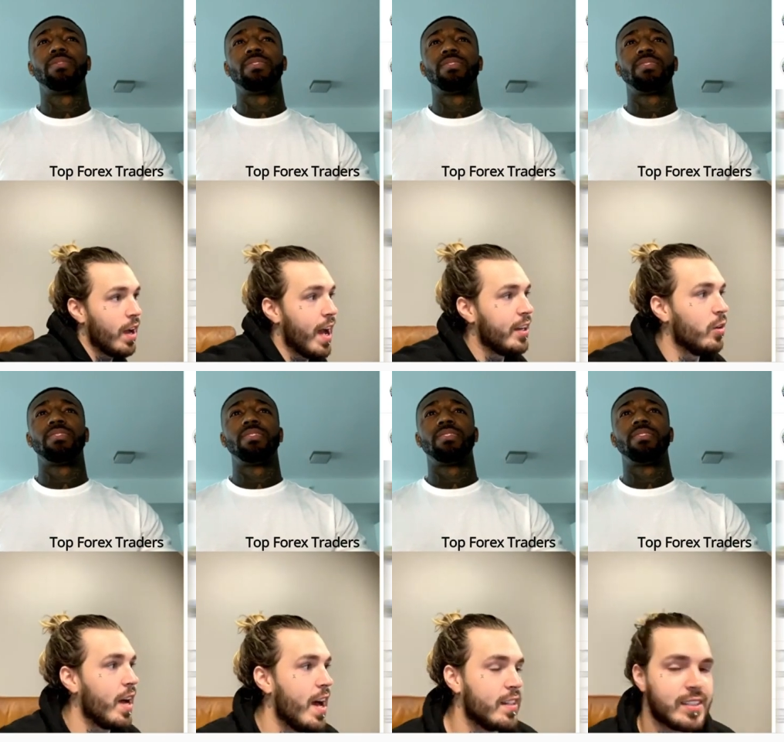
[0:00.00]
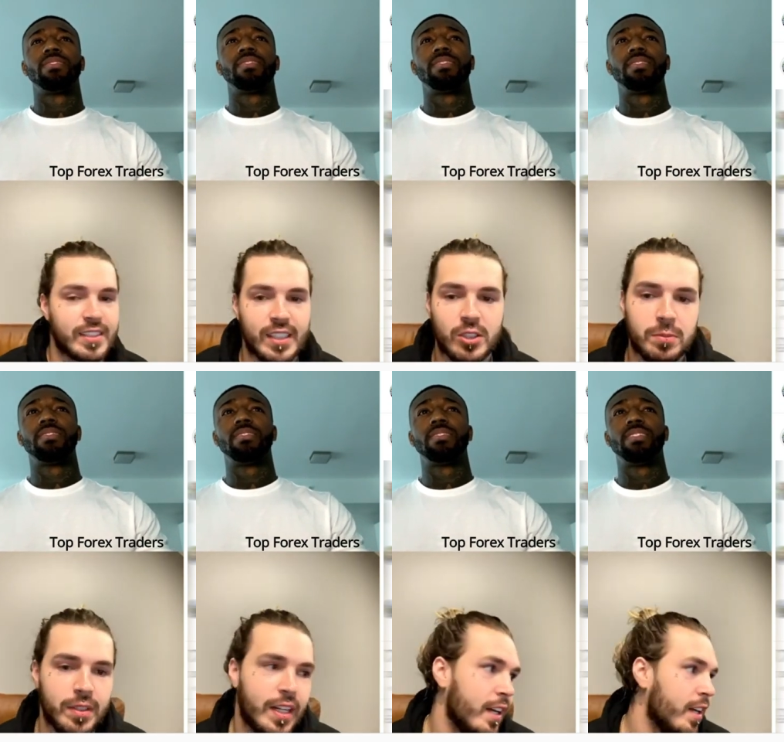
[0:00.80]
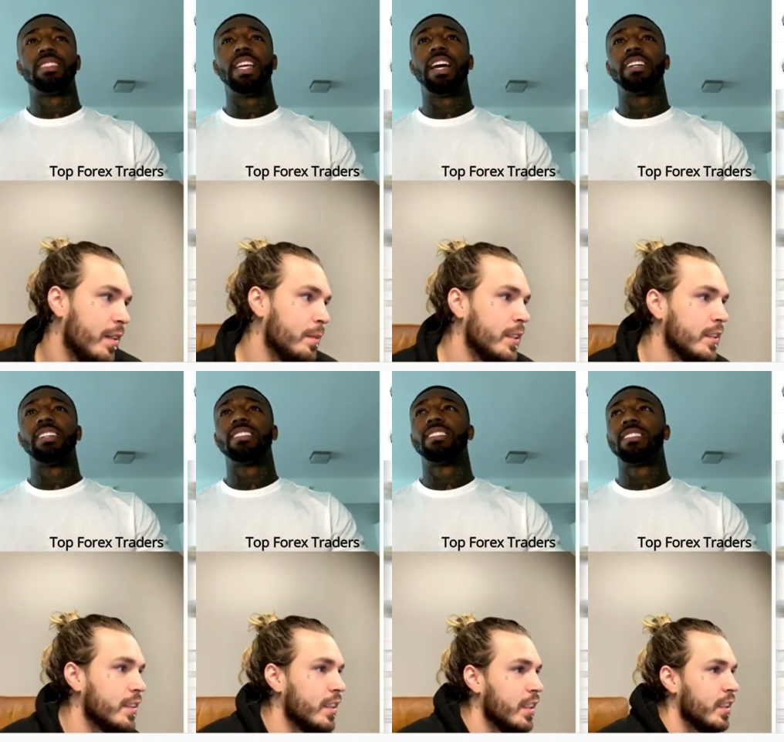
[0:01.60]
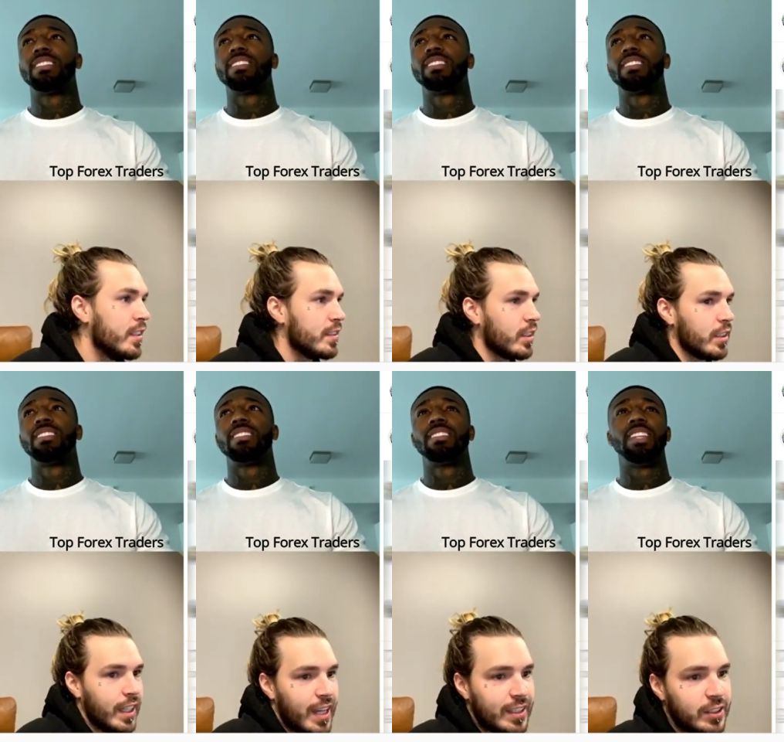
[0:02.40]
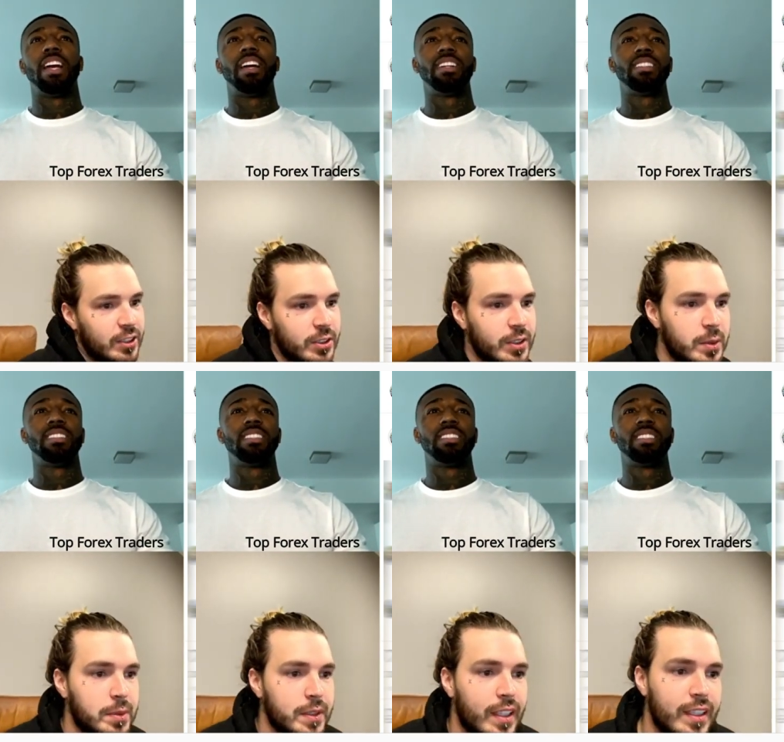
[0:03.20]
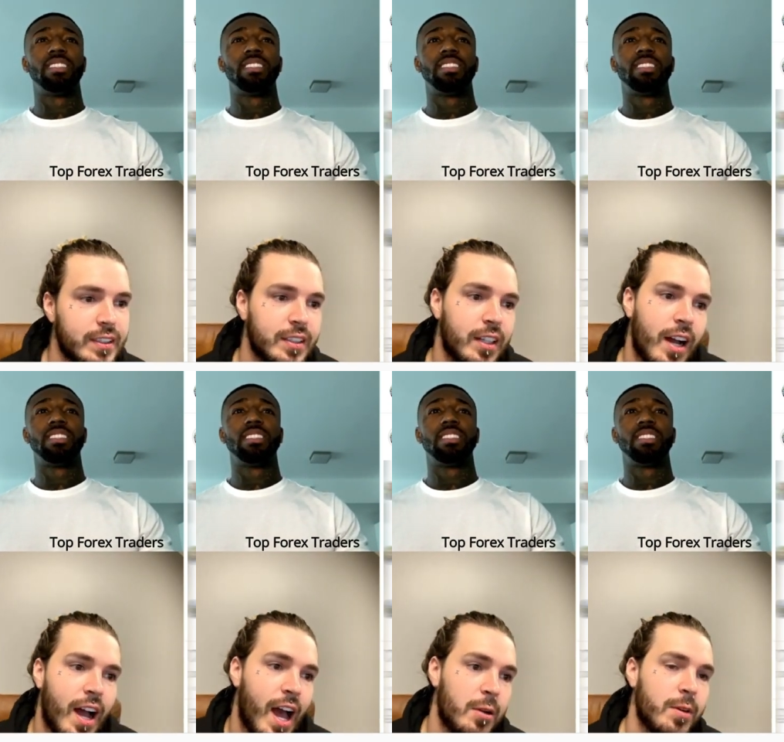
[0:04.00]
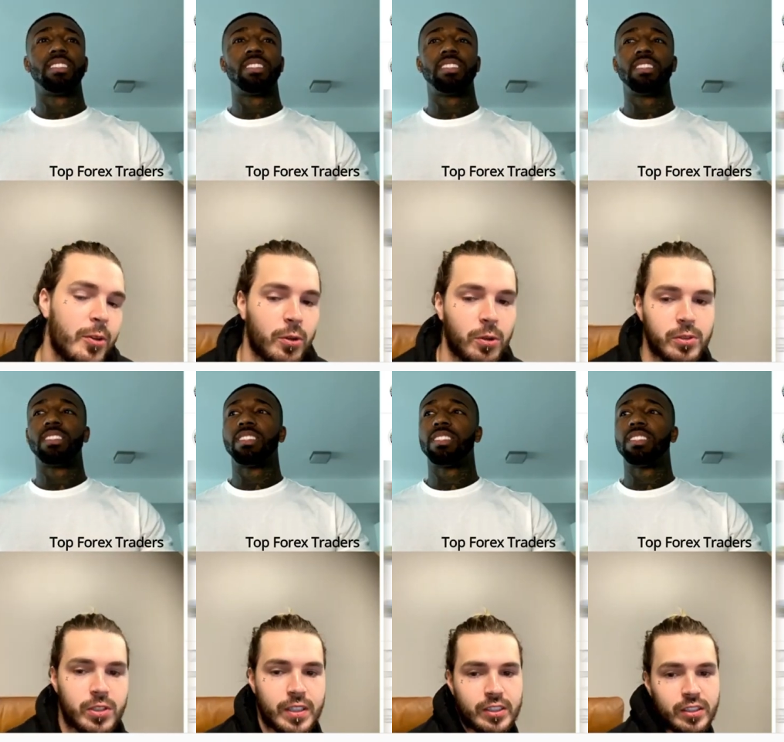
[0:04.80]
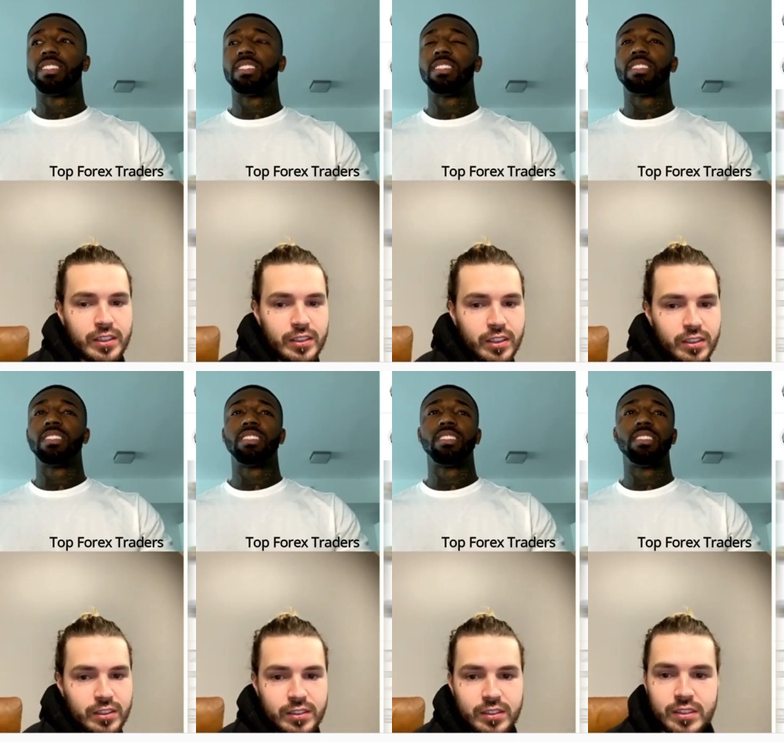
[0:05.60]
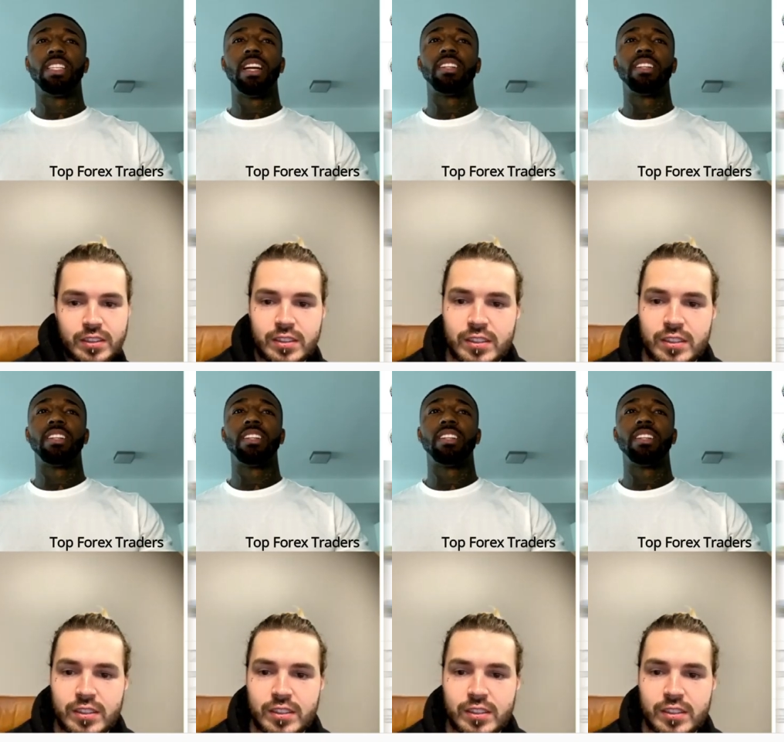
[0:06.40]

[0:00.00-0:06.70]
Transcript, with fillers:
Speaker 1: I know how to scalp, and I, I mean, yeah. so like I can do it, but like I'd rather hold trades all day long. Yeah.